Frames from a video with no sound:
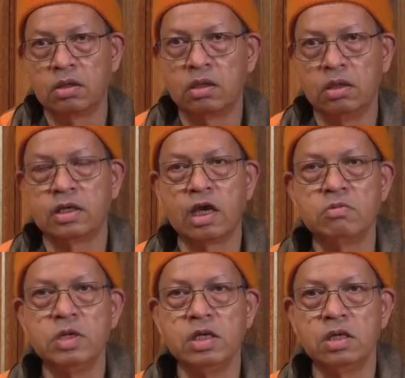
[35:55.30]
he
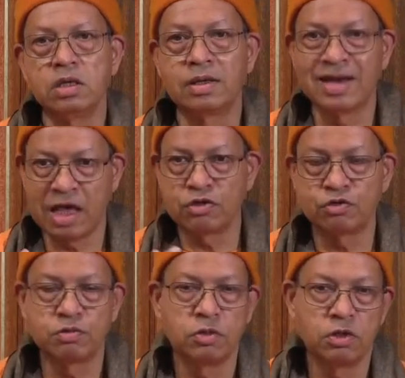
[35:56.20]
can be
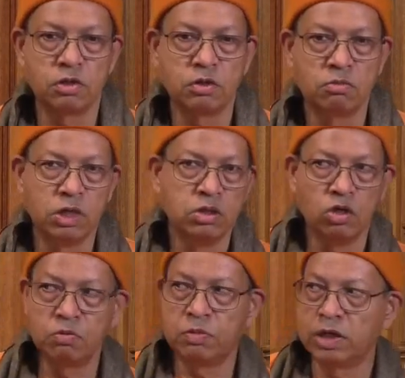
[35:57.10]
grasped, but
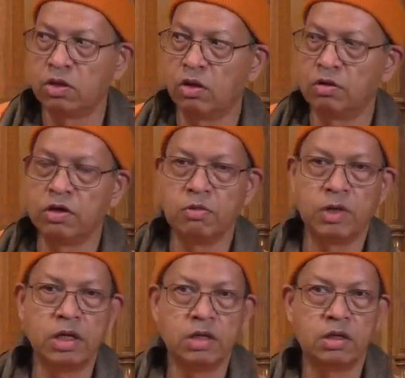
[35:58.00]
not by the ordinary
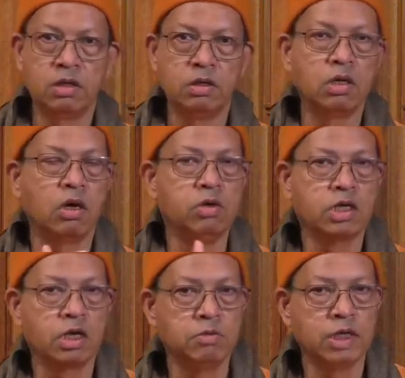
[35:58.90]
mind. You know how he can be